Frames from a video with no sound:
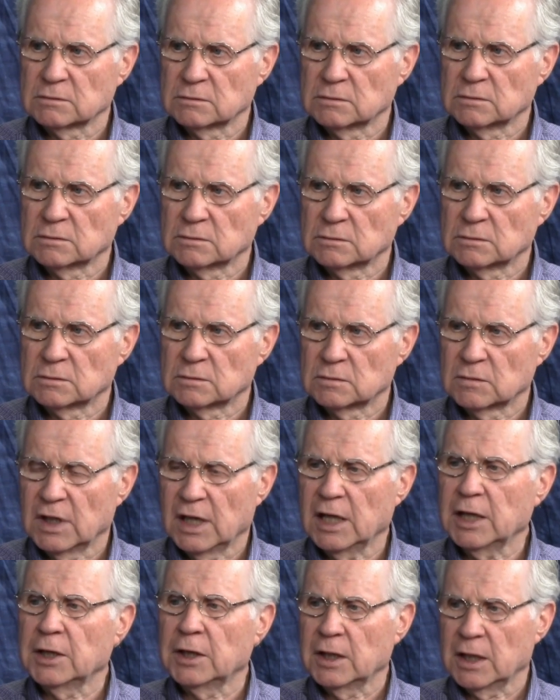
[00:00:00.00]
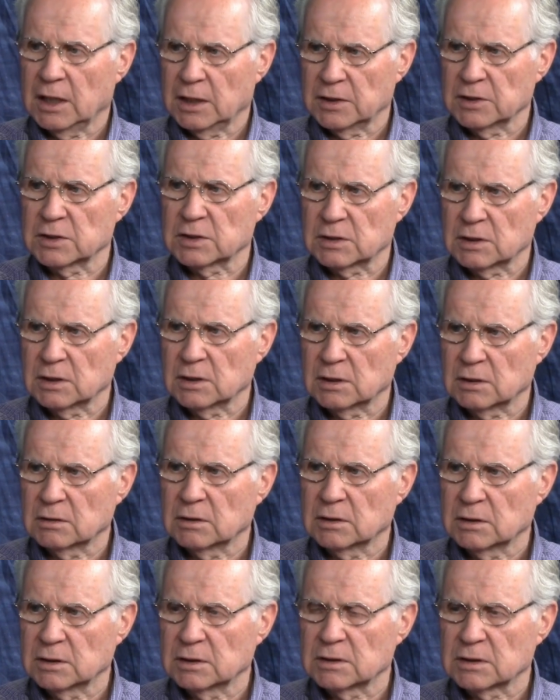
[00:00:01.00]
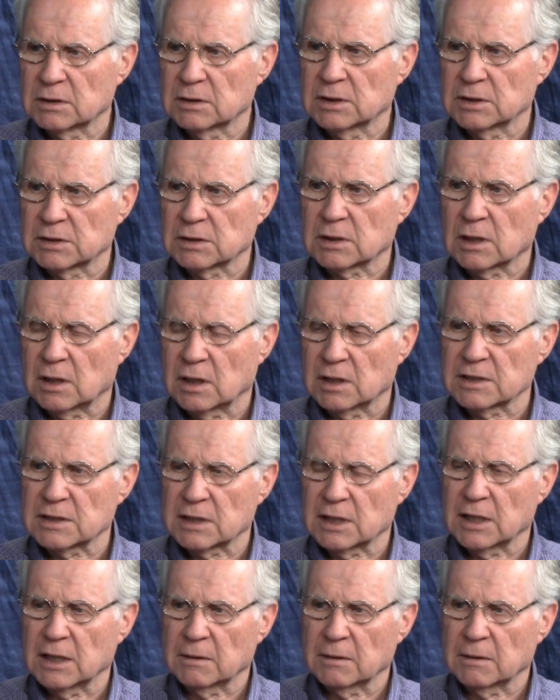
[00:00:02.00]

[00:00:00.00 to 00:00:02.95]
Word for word: Hmm the internet has, uh, has, has, caused that.